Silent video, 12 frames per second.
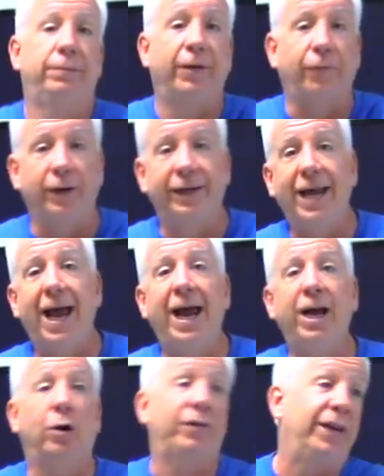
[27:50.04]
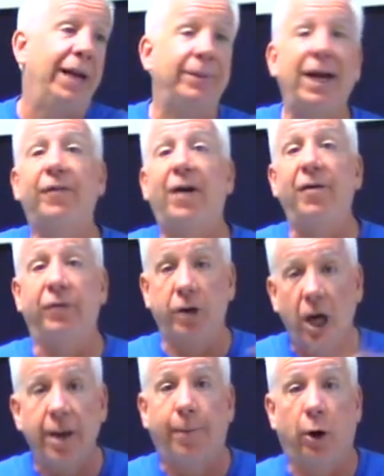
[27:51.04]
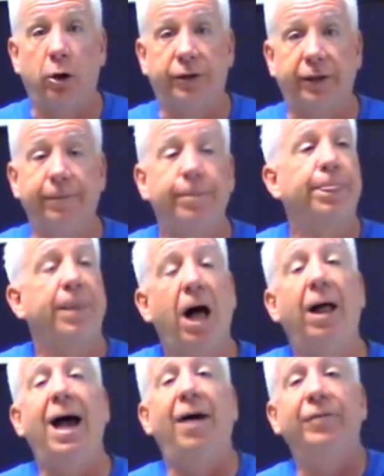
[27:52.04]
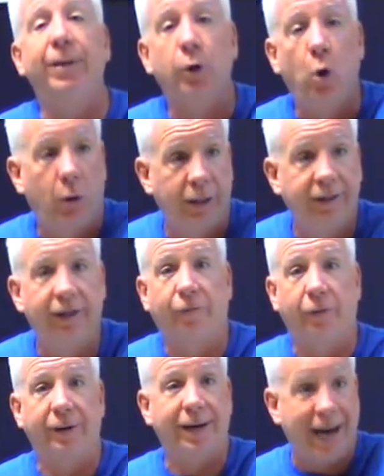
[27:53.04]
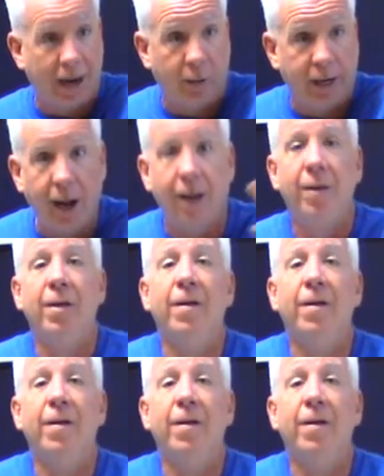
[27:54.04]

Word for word: different day or same day if I have another person, I'll have them go in a different area.